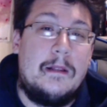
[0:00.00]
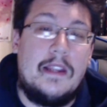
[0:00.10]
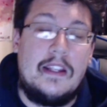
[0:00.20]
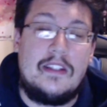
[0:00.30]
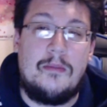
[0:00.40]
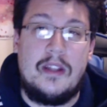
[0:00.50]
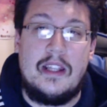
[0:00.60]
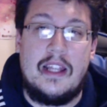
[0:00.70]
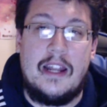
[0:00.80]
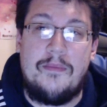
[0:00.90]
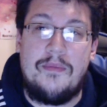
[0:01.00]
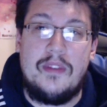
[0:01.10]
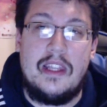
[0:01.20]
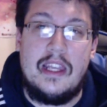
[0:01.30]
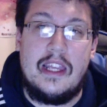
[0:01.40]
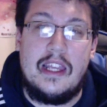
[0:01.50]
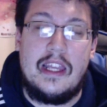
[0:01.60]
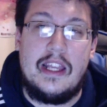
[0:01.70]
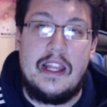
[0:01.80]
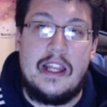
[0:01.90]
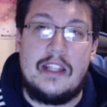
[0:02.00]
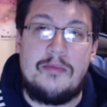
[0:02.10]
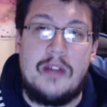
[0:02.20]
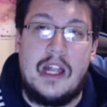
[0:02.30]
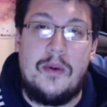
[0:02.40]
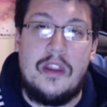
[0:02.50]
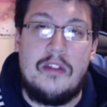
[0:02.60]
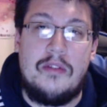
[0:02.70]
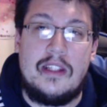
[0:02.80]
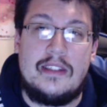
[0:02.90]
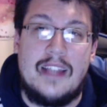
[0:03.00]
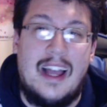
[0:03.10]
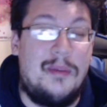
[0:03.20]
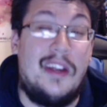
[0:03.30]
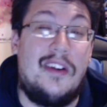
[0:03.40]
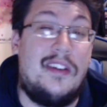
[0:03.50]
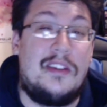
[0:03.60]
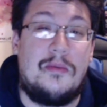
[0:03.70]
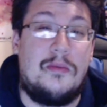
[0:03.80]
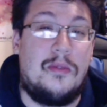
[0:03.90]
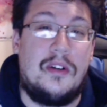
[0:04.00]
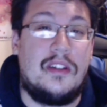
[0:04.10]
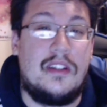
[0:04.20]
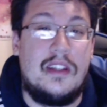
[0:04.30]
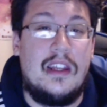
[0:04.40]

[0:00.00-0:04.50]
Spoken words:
He's someone that is probably one of the reasons I'm here in this world.